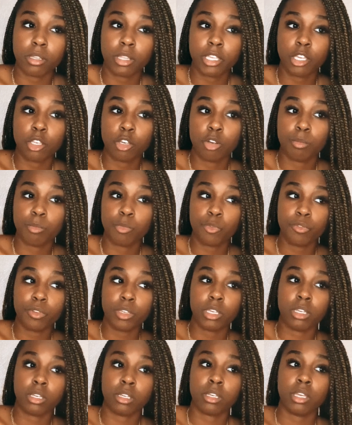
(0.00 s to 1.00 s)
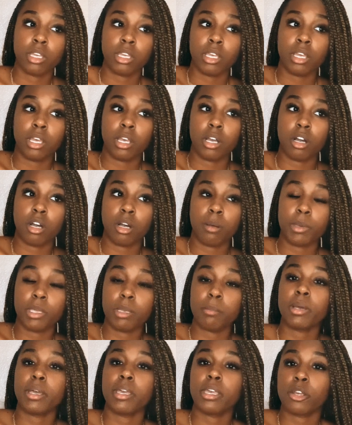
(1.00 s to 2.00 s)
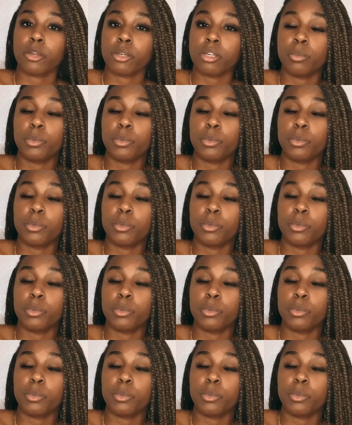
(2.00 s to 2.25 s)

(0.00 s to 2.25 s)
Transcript: like, you know, moving in my area.